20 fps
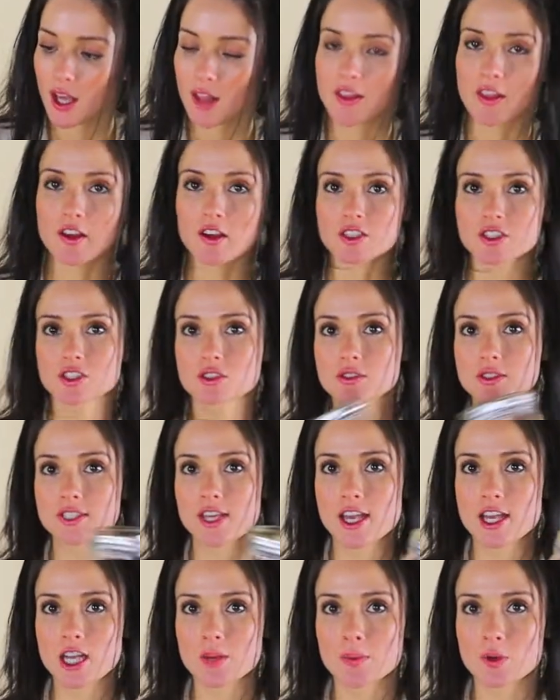They also don't
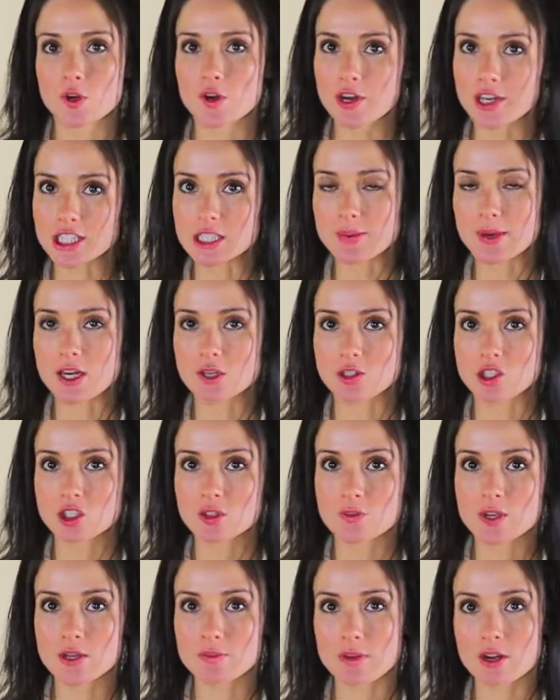take up a crazy amount of
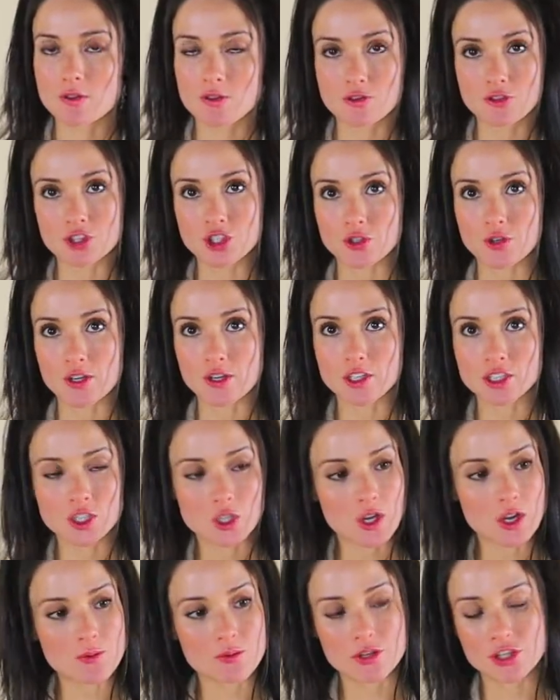room in my refrigerator,
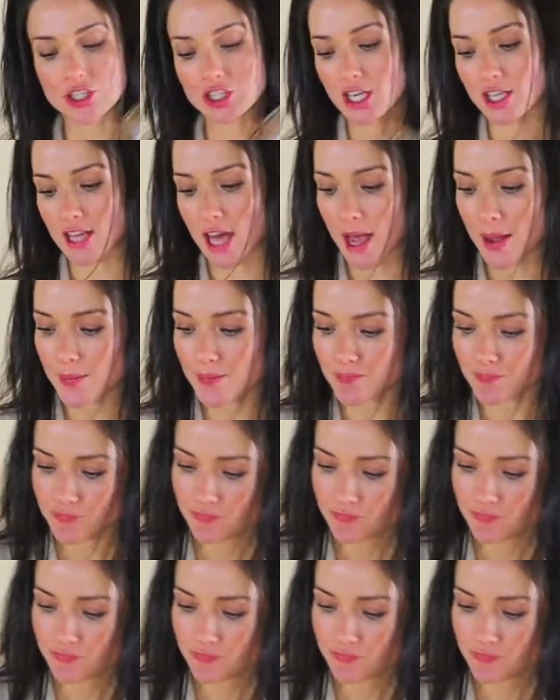so I appreciate that.